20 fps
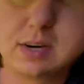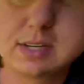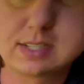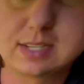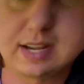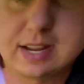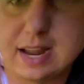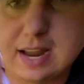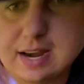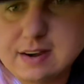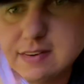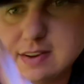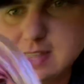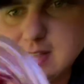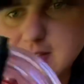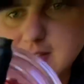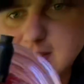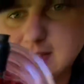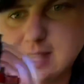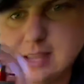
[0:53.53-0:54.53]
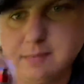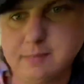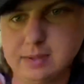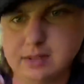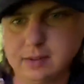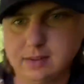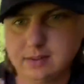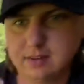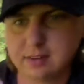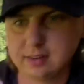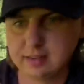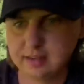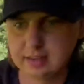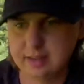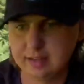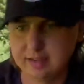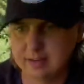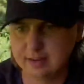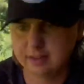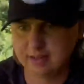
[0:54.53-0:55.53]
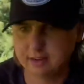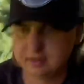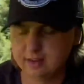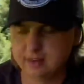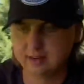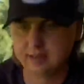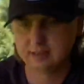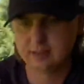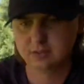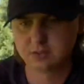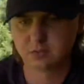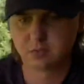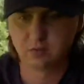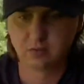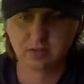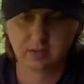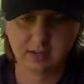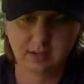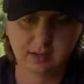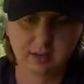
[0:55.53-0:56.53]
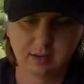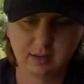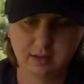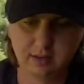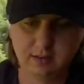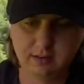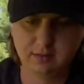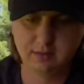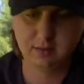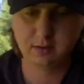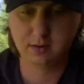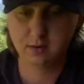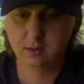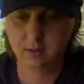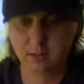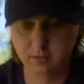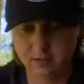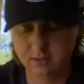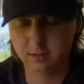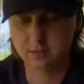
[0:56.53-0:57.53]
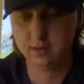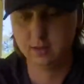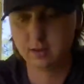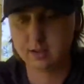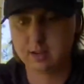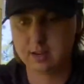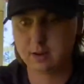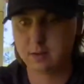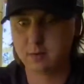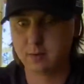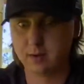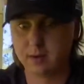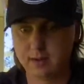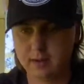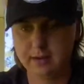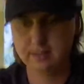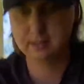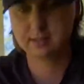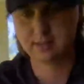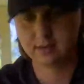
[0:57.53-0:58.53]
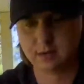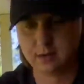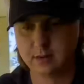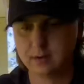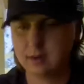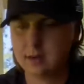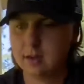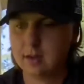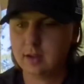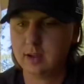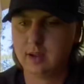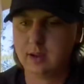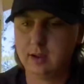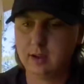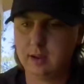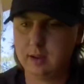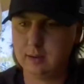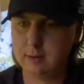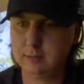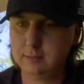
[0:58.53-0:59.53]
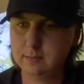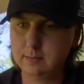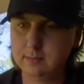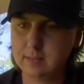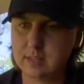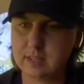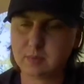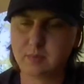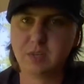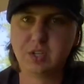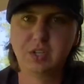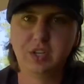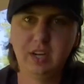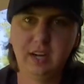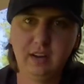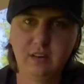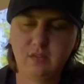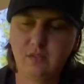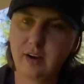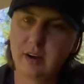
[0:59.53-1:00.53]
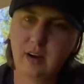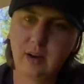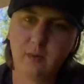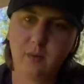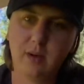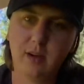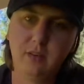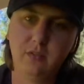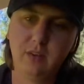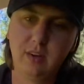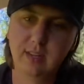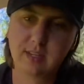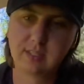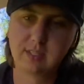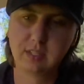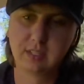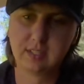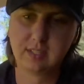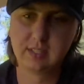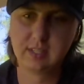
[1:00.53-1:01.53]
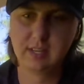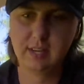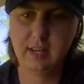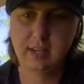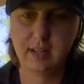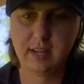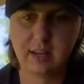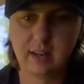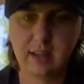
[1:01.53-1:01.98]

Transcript: like everything that they build, it is really good looking quality. So it's machined very well. If you guys can just see, like